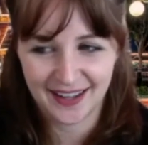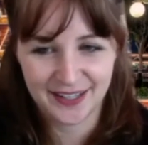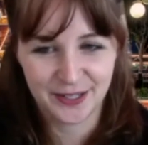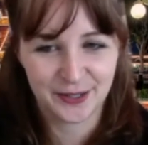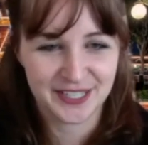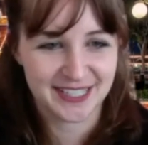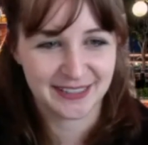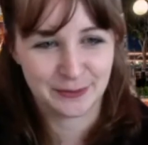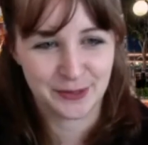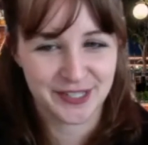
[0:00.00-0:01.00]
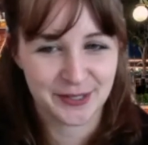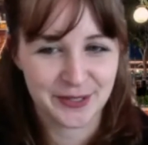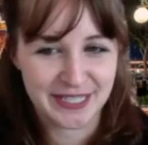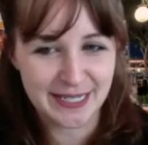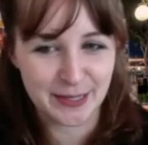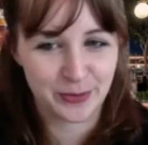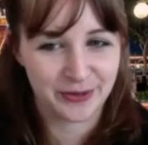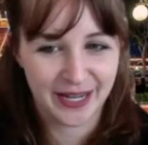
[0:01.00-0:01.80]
didn't know Disneyland was so deep.